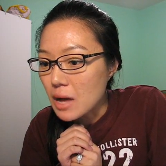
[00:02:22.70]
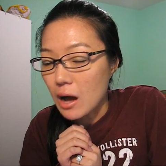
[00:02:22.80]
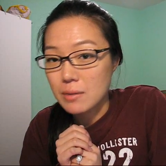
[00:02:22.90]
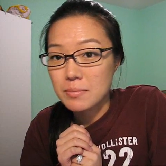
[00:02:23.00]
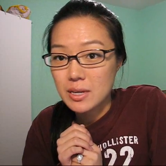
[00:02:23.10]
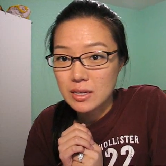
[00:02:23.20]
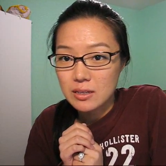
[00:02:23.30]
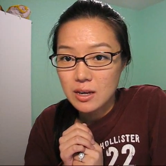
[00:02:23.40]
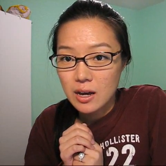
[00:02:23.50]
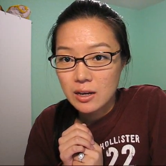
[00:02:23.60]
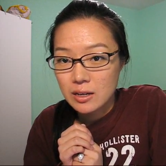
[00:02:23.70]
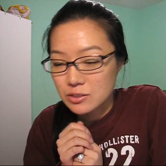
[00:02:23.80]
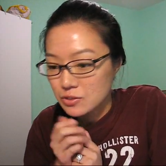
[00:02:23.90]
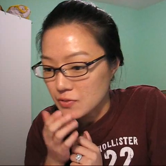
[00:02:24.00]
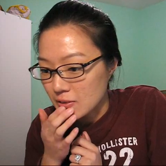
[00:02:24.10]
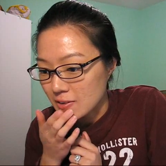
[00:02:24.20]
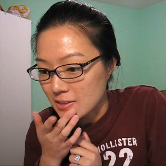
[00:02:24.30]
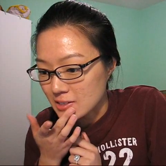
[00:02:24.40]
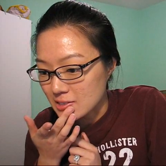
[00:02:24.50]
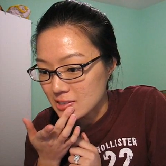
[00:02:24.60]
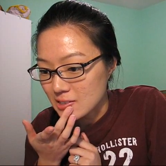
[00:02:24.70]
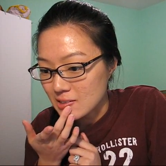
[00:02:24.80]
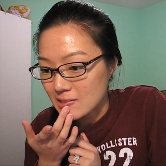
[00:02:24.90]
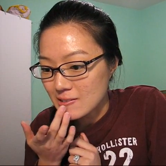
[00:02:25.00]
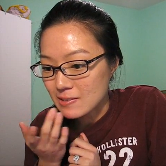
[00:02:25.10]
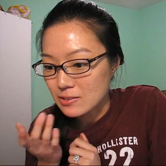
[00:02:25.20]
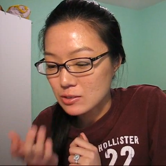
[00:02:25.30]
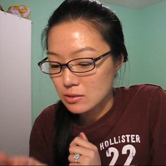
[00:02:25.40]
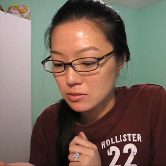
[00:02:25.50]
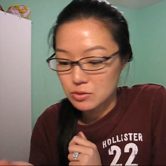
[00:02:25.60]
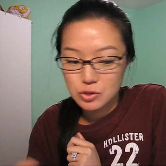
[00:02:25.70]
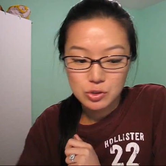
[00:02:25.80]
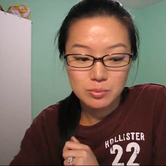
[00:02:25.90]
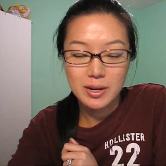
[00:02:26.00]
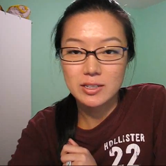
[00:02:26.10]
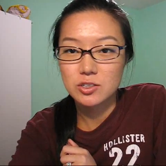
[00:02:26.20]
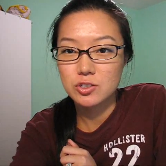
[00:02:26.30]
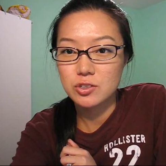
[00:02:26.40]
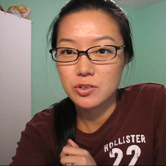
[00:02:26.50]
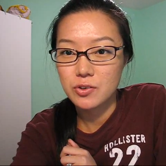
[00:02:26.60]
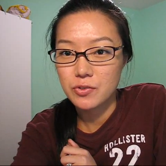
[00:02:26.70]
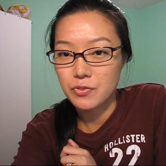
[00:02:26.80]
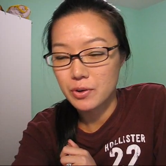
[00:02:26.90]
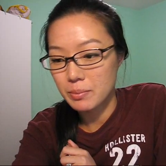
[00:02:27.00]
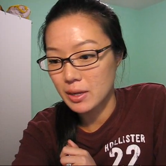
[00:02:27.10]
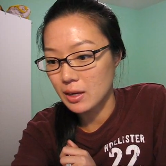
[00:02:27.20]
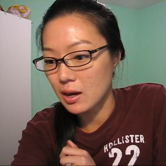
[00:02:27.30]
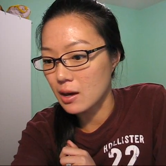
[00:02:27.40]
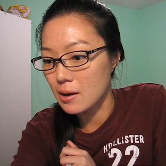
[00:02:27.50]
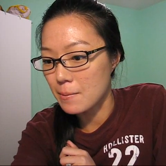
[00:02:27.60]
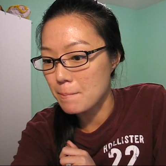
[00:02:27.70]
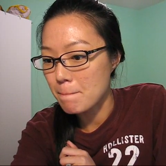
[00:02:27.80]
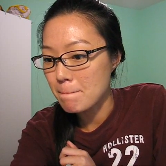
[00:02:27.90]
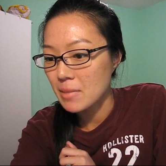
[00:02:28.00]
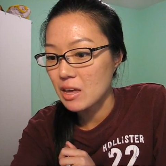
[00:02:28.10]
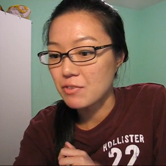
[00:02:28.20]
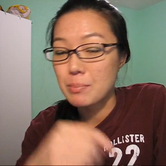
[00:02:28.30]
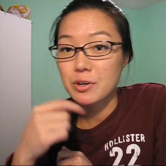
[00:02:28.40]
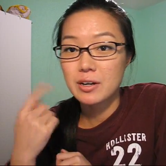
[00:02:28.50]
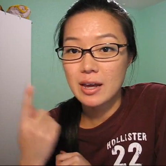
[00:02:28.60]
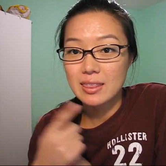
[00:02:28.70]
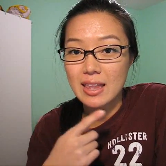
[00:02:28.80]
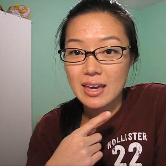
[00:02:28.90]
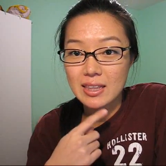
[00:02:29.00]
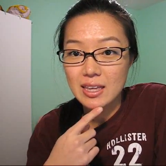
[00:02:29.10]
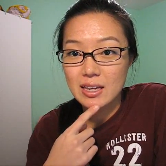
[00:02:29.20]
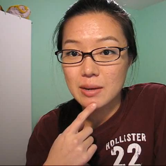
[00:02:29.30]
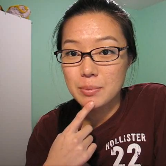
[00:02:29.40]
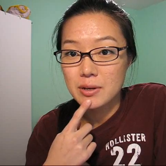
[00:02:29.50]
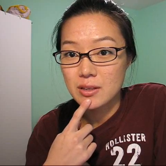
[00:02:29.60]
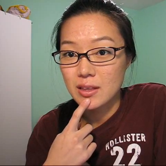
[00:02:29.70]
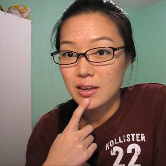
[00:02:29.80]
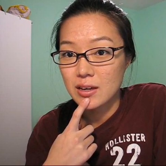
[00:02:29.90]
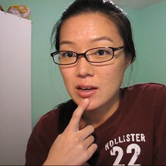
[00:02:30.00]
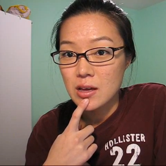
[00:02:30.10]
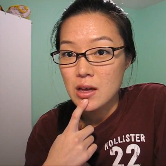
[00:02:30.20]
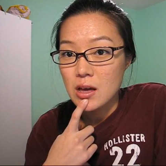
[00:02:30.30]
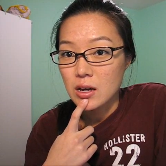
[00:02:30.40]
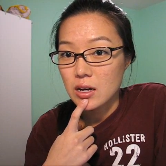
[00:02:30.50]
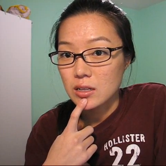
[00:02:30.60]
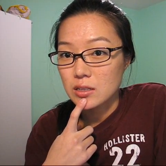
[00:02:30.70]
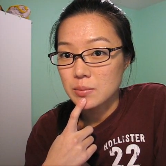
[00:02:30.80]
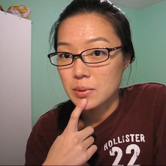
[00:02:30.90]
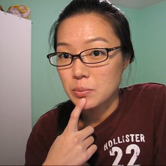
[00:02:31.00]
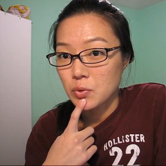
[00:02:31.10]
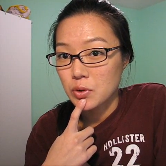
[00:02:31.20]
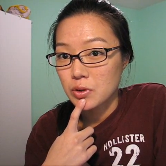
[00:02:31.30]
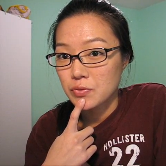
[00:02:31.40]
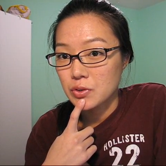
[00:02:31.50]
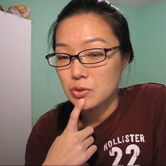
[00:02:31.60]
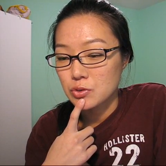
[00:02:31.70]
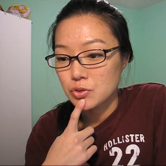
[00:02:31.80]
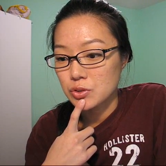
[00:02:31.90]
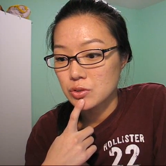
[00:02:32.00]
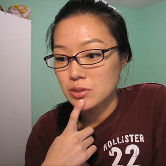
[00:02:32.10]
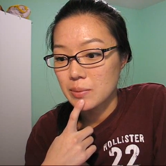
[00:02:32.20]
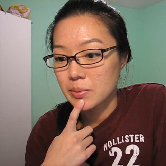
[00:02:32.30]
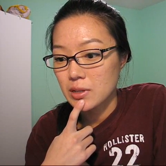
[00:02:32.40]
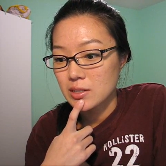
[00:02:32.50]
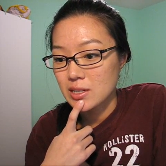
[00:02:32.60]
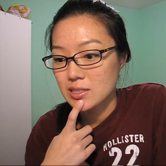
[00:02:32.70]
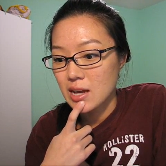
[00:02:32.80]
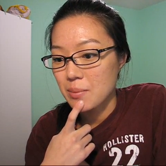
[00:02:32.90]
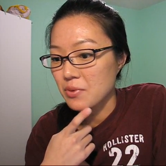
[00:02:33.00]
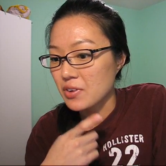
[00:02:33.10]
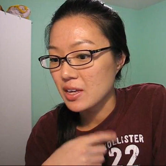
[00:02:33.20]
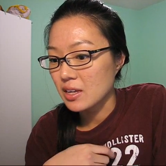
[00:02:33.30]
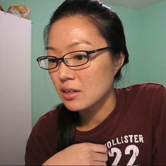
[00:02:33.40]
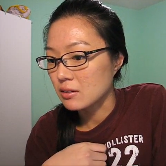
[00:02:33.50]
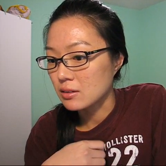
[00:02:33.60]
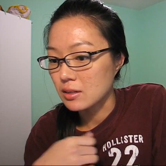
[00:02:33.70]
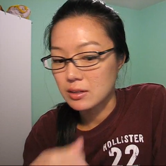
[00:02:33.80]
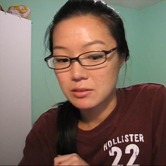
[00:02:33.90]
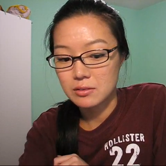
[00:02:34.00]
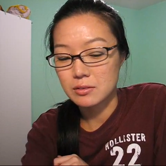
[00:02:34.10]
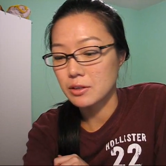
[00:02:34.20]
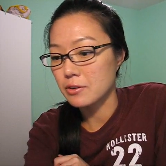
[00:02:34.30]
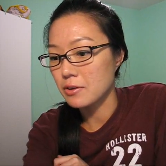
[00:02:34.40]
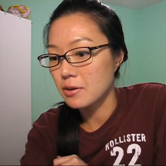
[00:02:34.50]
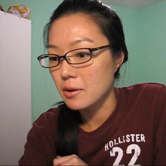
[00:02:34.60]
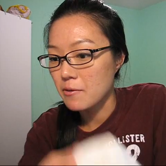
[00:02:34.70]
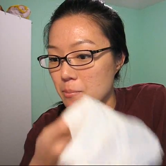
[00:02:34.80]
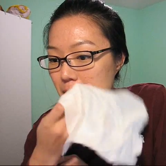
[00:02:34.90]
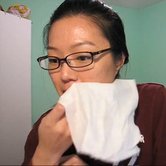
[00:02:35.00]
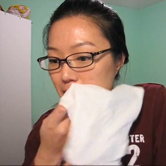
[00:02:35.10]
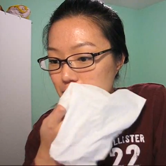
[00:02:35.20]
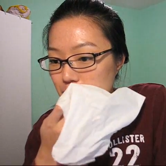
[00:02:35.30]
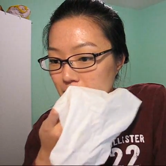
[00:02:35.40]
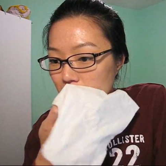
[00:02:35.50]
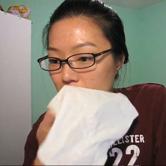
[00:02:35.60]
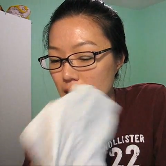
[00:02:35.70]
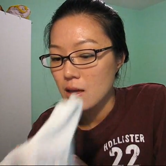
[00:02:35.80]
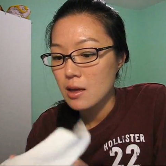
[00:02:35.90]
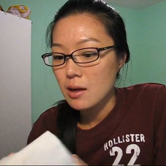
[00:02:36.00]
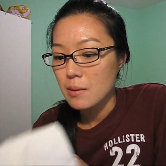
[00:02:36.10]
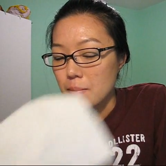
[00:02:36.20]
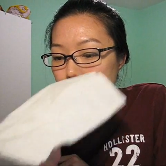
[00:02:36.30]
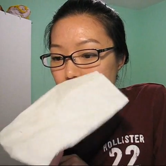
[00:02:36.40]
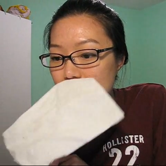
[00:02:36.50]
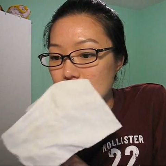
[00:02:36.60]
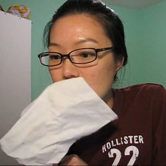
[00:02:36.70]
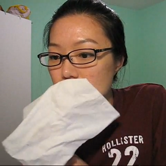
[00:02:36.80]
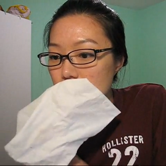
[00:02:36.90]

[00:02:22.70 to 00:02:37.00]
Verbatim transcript: on me, I, I just feel it's a little too much for me. Um, if I put it on lightly and I put like a little bit more of a neutral lip gloss on top of it, it'll it'll look better. But